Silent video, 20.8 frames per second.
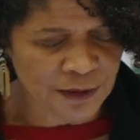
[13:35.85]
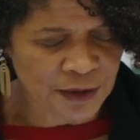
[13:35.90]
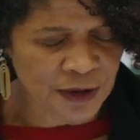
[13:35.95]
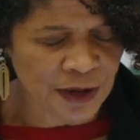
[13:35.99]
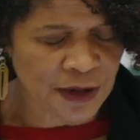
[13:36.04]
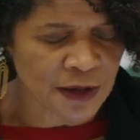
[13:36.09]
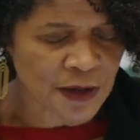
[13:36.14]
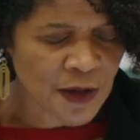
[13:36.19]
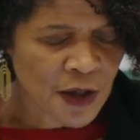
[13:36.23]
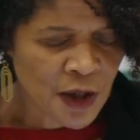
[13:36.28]

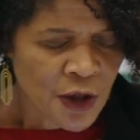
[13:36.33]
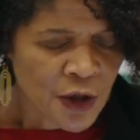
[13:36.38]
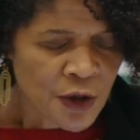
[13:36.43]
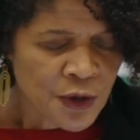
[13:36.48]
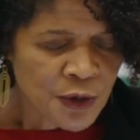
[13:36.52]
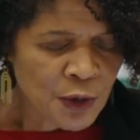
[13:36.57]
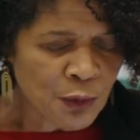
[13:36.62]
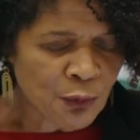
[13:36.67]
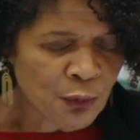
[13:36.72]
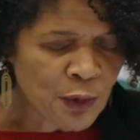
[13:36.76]
So,
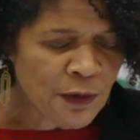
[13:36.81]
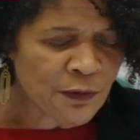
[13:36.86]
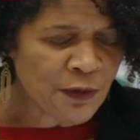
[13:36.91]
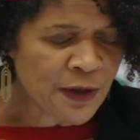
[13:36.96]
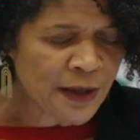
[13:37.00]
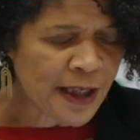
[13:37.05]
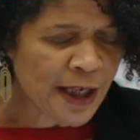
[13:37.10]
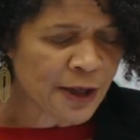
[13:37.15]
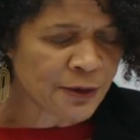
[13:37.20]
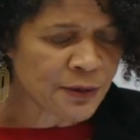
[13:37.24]
so we've
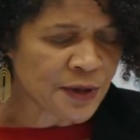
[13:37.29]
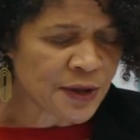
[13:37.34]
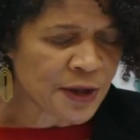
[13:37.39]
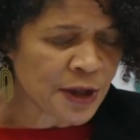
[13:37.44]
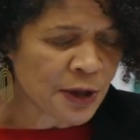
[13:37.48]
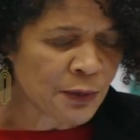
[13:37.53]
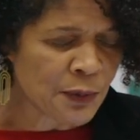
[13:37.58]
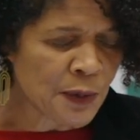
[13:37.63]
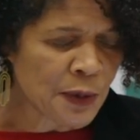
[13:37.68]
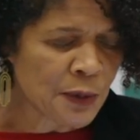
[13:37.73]
announced
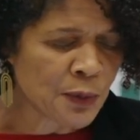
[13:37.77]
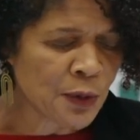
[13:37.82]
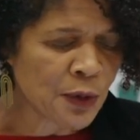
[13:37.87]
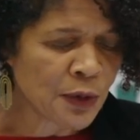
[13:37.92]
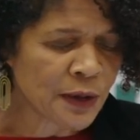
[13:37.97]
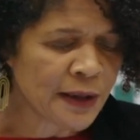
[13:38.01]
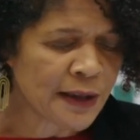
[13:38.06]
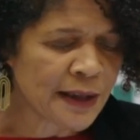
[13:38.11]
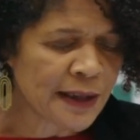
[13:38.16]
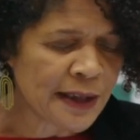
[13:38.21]
that we
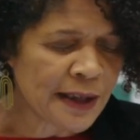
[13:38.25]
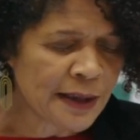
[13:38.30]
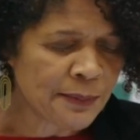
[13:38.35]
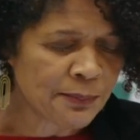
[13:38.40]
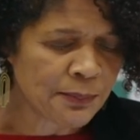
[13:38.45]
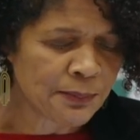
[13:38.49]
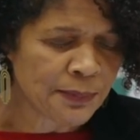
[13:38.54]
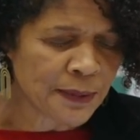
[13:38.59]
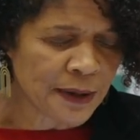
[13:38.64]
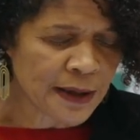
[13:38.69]
will
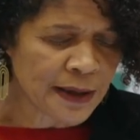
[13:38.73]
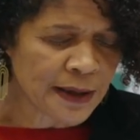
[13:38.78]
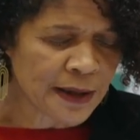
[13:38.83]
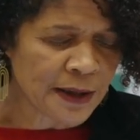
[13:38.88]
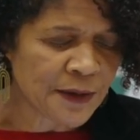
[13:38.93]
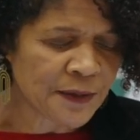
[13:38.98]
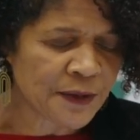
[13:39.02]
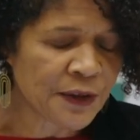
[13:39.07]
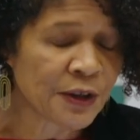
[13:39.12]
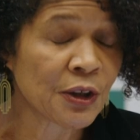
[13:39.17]
keep
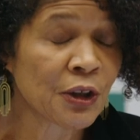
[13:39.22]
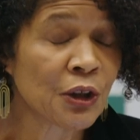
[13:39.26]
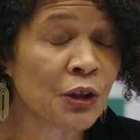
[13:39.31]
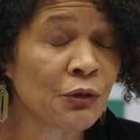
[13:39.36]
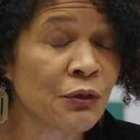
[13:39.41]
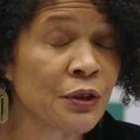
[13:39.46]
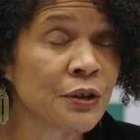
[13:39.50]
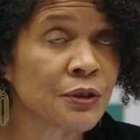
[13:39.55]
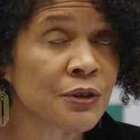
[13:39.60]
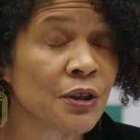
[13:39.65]
uh, the
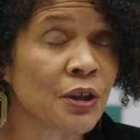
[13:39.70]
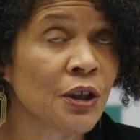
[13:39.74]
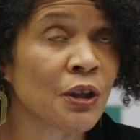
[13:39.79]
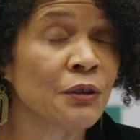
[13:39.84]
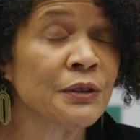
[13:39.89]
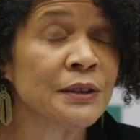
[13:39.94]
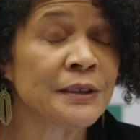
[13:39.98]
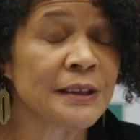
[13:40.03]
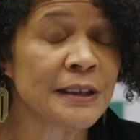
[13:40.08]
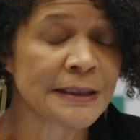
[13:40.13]
current
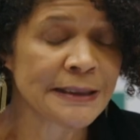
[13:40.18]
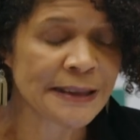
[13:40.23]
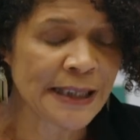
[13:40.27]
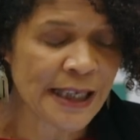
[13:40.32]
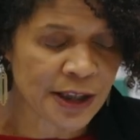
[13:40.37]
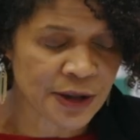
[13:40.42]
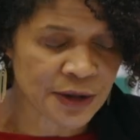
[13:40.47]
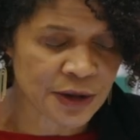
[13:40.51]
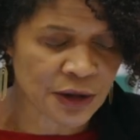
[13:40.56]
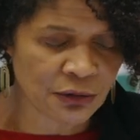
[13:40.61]
R&D
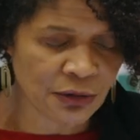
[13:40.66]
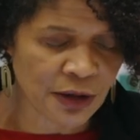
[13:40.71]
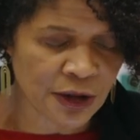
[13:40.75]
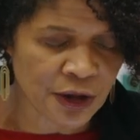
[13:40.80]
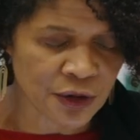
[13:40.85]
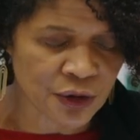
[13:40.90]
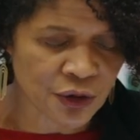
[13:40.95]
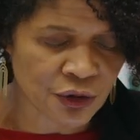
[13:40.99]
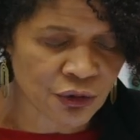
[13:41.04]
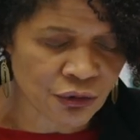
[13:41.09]
tax
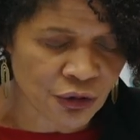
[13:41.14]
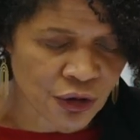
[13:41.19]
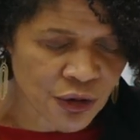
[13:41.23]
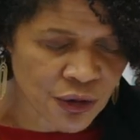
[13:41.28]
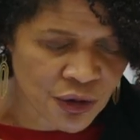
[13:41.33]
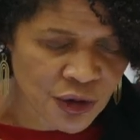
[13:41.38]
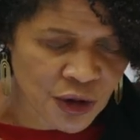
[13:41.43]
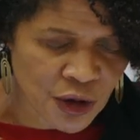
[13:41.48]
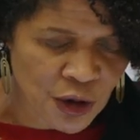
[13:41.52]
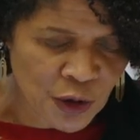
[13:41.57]
credit
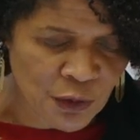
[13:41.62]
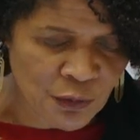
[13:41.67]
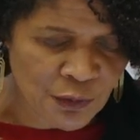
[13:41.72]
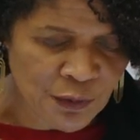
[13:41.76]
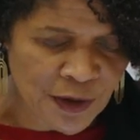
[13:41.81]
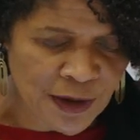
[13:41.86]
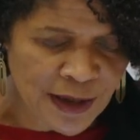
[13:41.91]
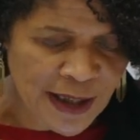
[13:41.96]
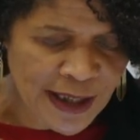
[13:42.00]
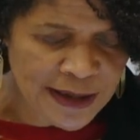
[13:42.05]
structure over
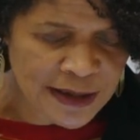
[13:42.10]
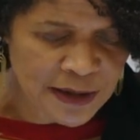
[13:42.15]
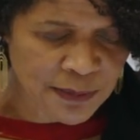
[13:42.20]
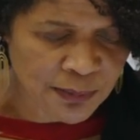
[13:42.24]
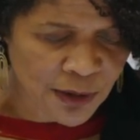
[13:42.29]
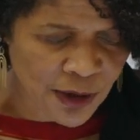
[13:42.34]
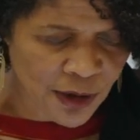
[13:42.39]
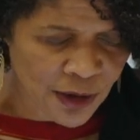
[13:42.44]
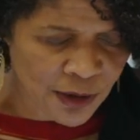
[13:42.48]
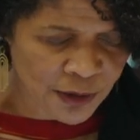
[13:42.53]
the
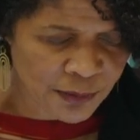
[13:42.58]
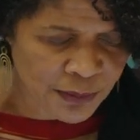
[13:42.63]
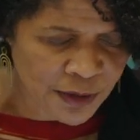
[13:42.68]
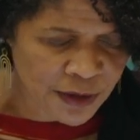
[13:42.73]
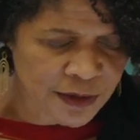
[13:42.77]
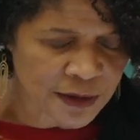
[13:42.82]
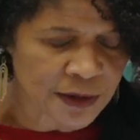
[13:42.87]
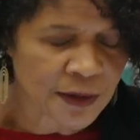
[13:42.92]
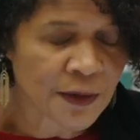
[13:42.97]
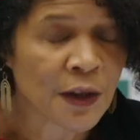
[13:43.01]
next
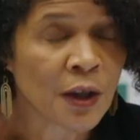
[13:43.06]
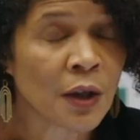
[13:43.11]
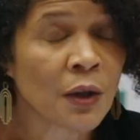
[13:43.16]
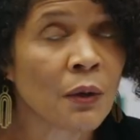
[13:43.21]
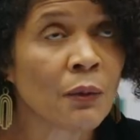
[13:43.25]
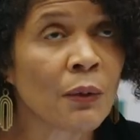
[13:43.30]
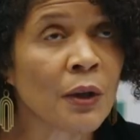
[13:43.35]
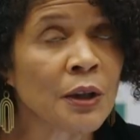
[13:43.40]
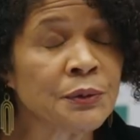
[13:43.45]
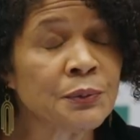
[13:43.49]
parliament,
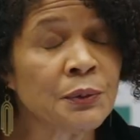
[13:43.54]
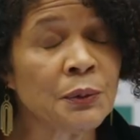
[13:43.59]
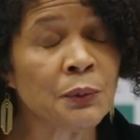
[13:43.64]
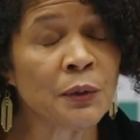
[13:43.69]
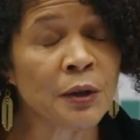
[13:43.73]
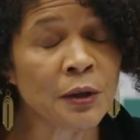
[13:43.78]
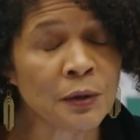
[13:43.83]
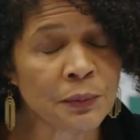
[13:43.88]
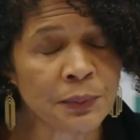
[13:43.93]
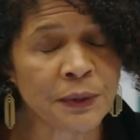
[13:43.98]
whilst we
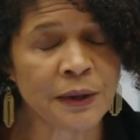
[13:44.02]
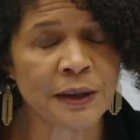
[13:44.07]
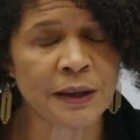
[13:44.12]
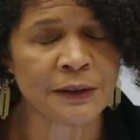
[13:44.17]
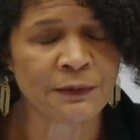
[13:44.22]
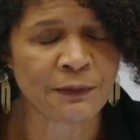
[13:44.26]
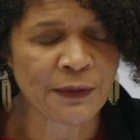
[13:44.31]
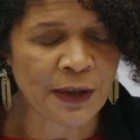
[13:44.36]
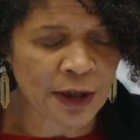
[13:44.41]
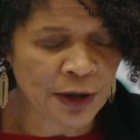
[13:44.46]
will be
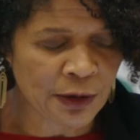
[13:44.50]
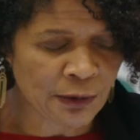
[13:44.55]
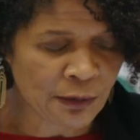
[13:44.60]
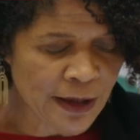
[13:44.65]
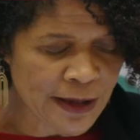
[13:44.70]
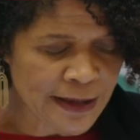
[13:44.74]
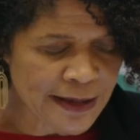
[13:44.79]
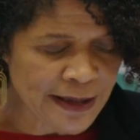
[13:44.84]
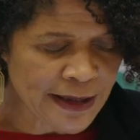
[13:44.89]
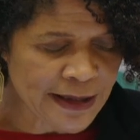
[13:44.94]

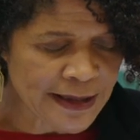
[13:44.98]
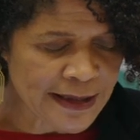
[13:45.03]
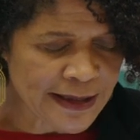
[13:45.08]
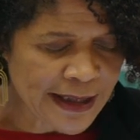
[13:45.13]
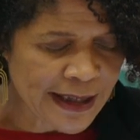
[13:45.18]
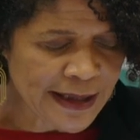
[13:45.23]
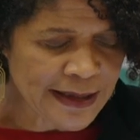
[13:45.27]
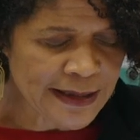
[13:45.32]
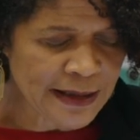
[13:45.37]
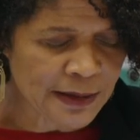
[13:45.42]
evaluating
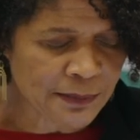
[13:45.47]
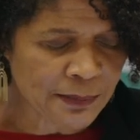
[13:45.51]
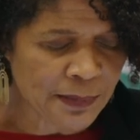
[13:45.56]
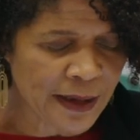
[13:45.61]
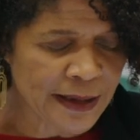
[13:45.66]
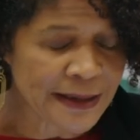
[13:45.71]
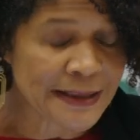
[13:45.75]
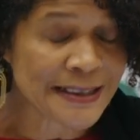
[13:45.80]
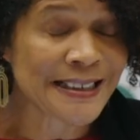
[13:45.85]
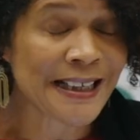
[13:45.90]
sector
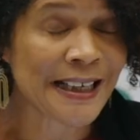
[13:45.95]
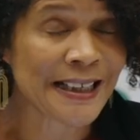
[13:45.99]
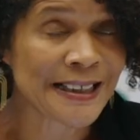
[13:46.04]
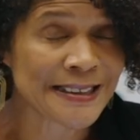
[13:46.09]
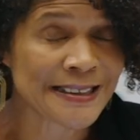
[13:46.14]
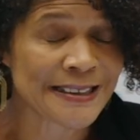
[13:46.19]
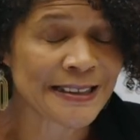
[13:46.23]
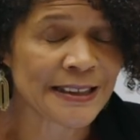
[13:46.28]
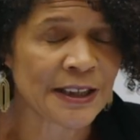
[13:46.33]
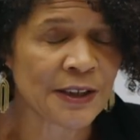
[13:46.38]
by
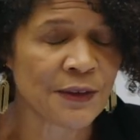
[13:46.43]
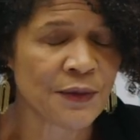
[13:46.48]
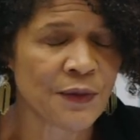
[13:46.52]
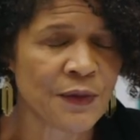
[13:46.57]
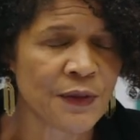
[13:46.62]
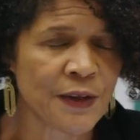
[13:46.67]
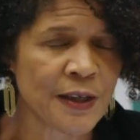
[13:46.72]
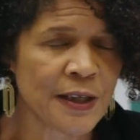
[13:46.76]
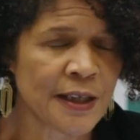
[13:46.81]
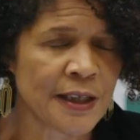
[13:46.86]
sector
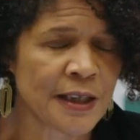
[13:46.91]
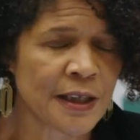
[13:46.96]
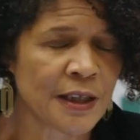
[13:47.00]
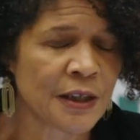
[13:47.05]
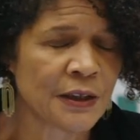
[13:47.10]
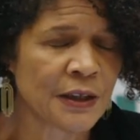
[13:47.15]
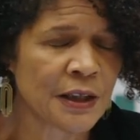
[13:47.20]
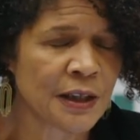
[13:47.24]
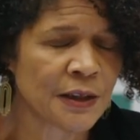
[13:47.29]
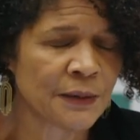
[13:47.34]
the,
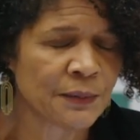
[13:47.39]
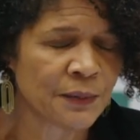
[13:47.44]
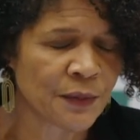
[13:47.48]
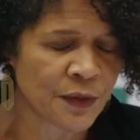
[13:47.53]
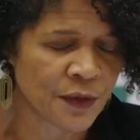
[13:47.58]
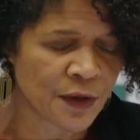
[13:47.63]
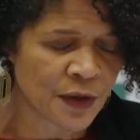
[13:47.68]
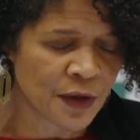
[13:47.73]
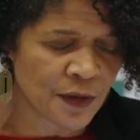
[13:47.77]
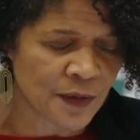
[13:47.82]
um,
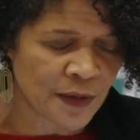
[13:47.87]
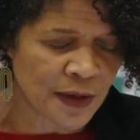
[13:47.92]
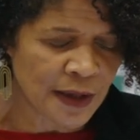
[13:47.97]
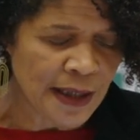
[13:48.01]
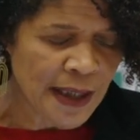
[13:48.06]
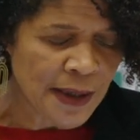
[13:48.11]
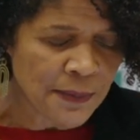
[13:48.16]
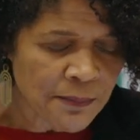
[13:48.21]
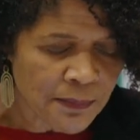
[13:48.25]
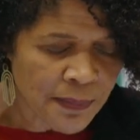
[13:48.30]
the, the
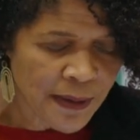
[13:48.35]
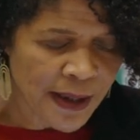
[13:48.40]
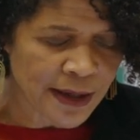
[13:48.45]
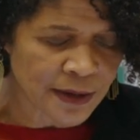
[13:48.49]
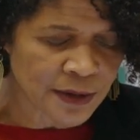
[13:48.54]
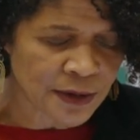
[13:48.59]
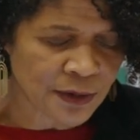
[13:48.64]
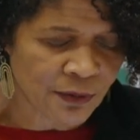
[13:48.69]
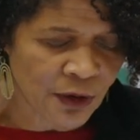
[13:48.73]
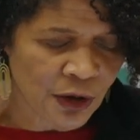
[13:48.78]

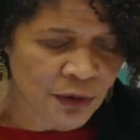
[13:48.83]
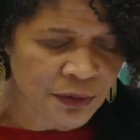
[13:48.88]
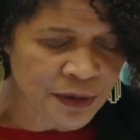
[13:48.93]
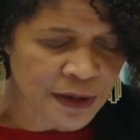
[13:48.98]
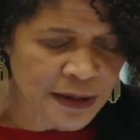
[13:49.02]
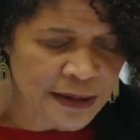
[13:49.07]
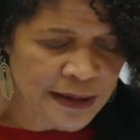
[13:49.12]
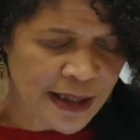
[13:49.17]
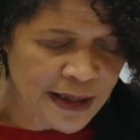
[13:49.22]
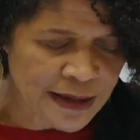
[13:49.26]
impact of
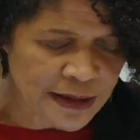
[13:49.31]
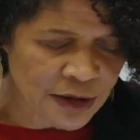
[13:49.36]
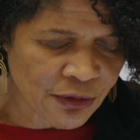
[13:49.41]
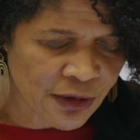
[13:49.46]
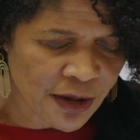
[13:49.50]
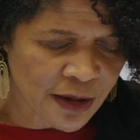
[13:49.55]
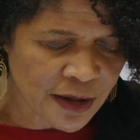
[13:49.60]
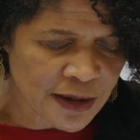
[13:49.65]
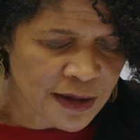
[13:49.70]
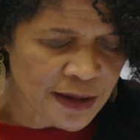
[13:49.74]
R&D tax
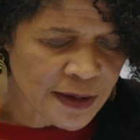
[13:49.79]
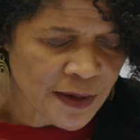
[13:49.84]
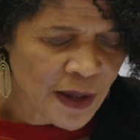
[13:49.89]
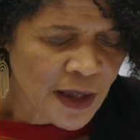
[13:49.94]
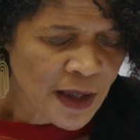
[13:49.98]
credits,